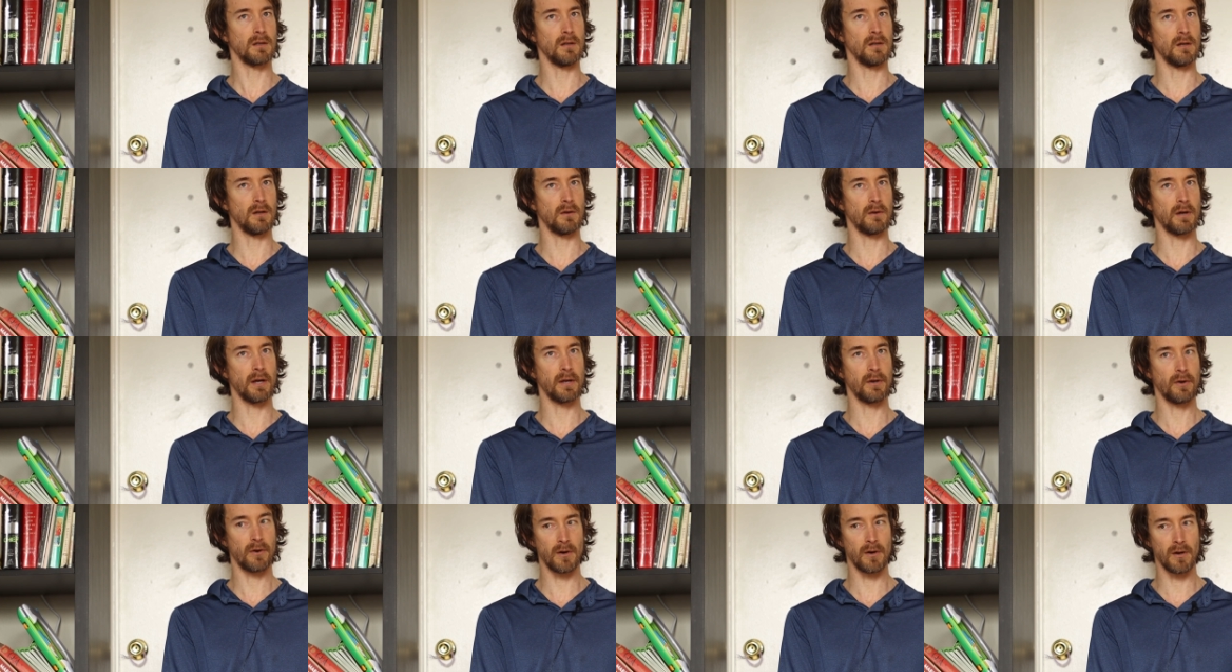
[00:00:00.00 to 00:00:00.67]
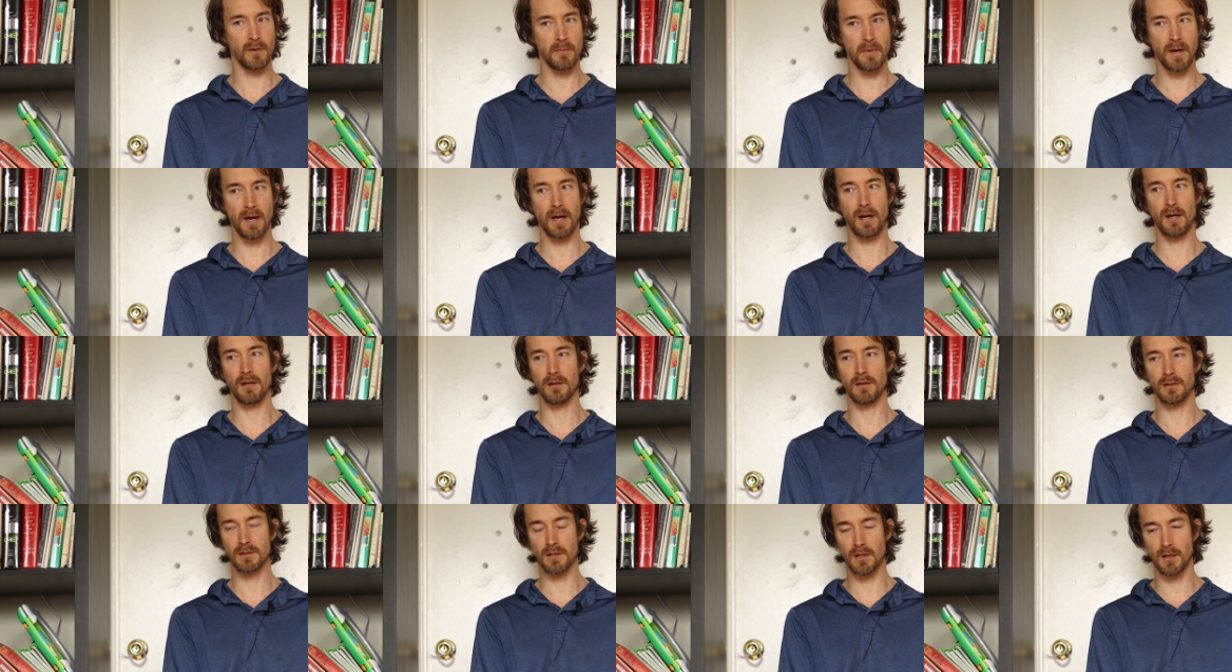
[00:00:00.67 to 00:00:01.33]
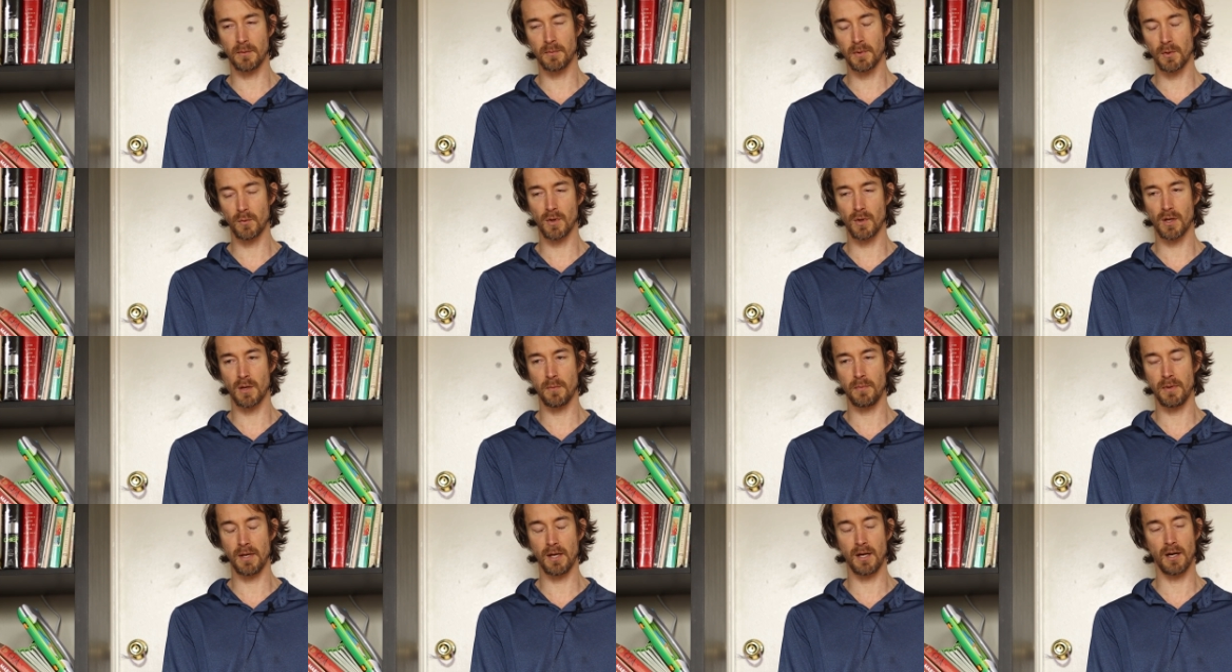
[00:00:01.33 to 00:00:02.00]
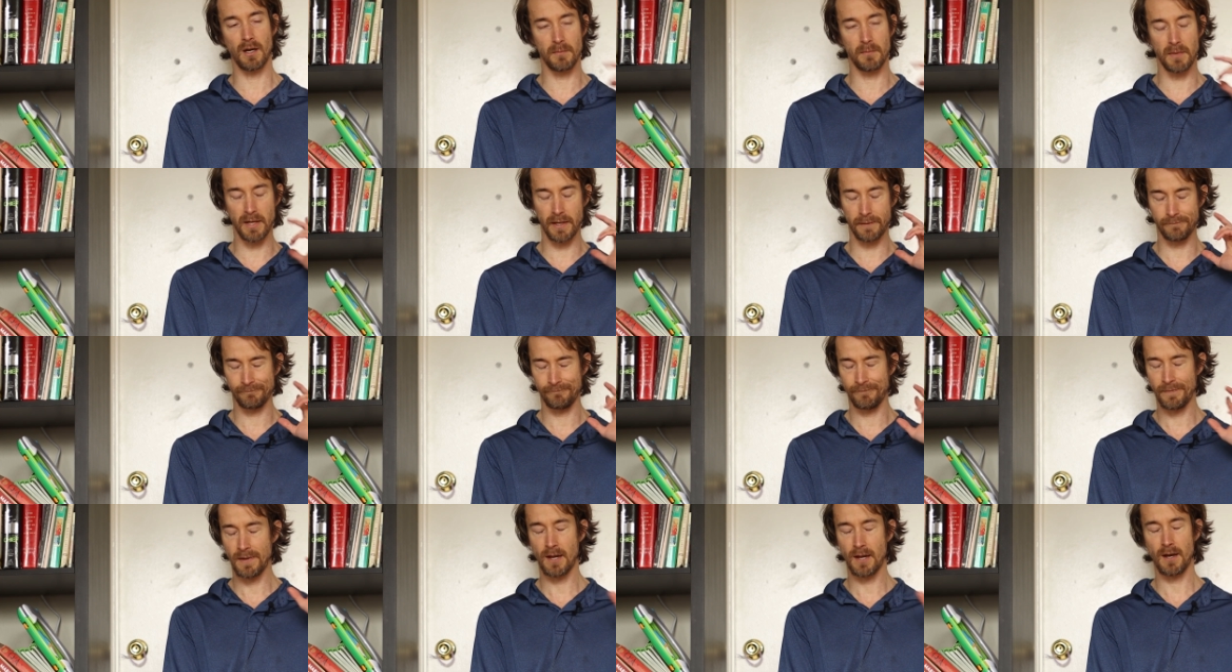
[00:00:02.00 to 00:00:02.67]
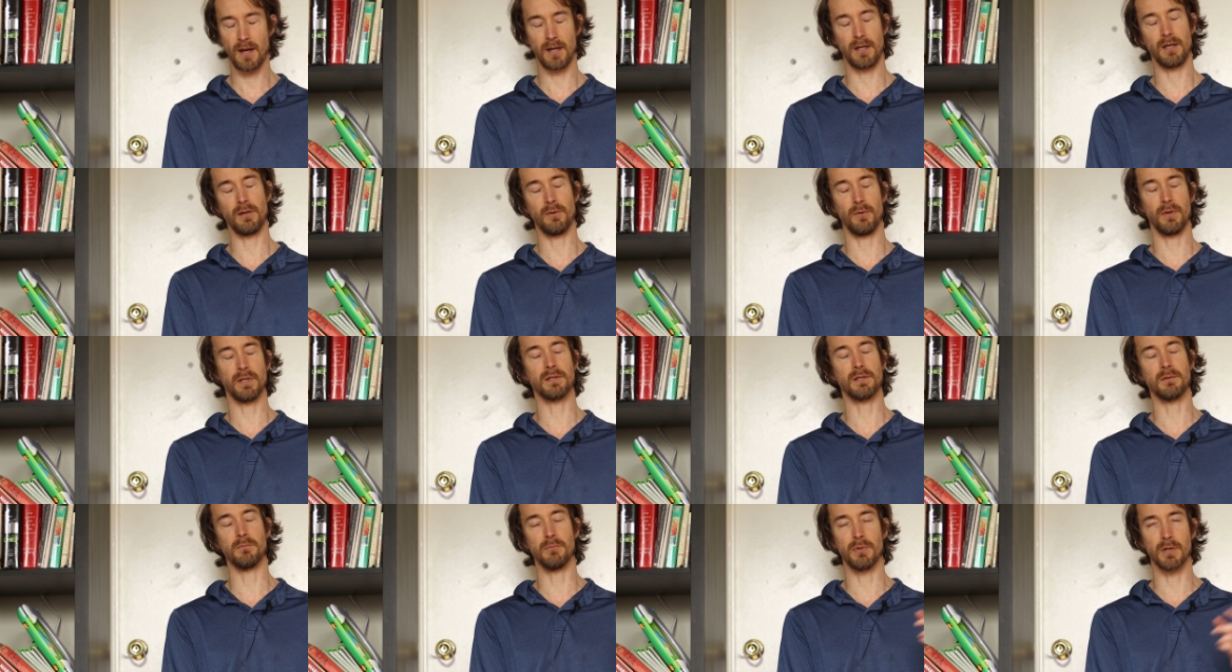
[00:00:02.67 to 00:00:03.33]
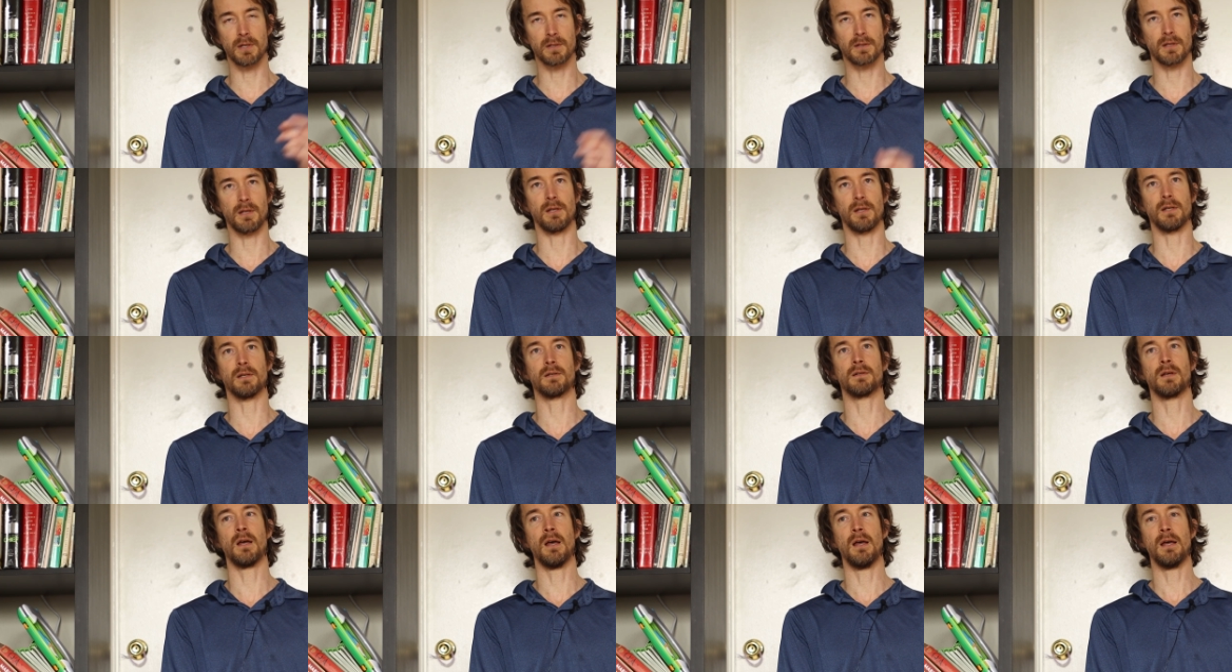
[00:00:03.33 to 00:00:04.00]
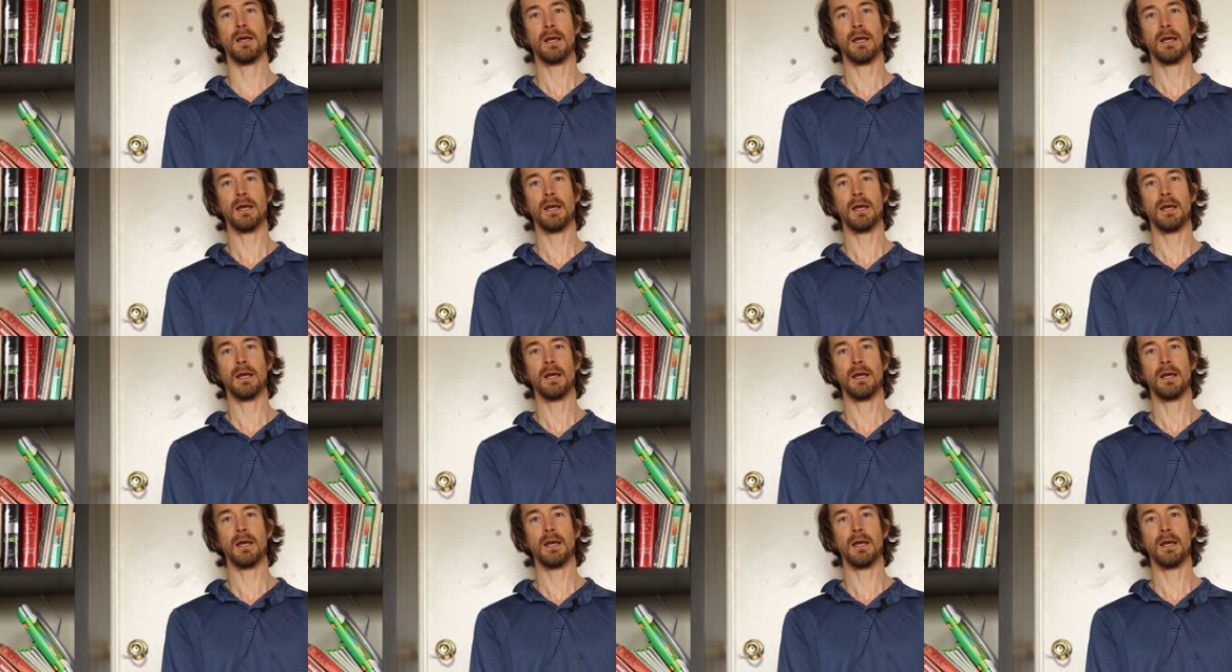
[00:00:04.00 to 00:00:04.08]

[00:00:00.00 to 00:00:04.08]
I'd heard about it, looked it up on Wikipedia. I'm like, I need to read some books on this.